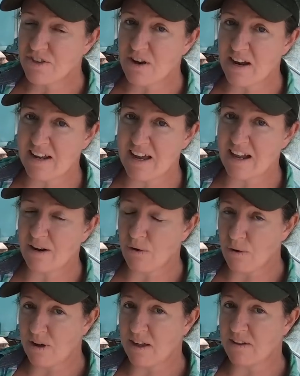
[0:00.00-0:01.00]
to try to get a
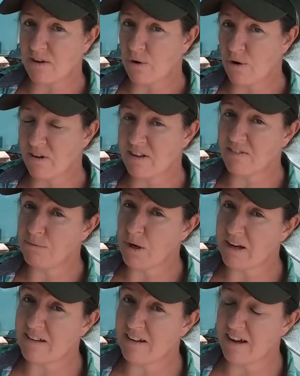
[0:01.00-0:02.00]
whole other course of
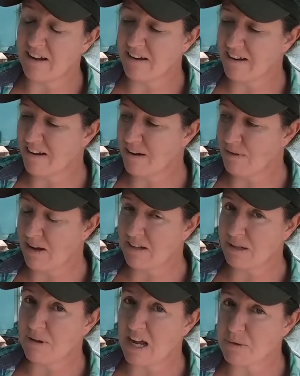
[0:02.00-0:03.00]
bricks done around
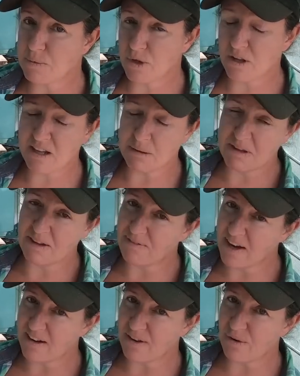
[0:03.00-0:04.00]
the splash pool. It'll be the
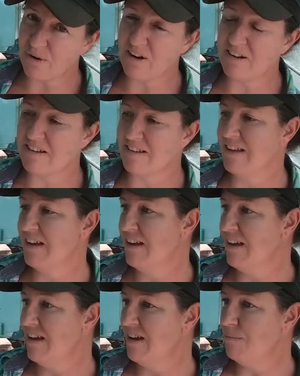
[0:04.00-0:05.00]
final course,
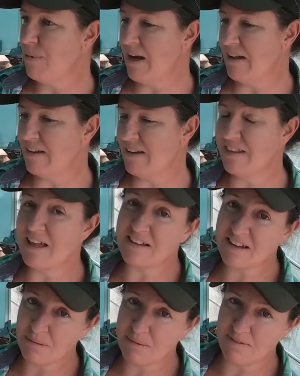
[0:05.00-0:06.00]
but
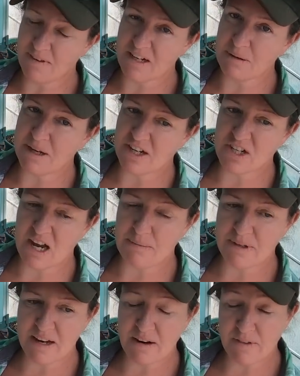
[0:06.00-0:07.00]
that's going to be a fairly big
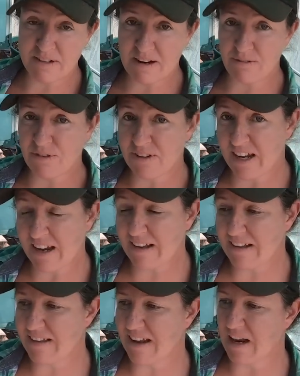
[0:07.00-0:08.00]
job done over several
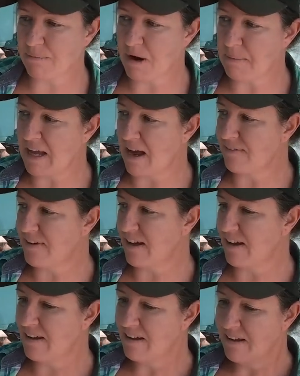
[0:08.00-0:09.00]
days, and I'll probably have
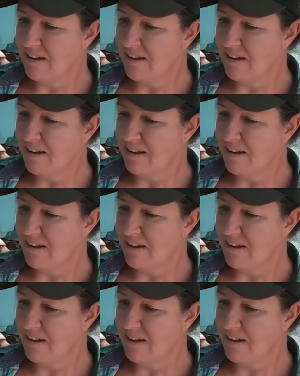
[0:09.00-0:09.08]
to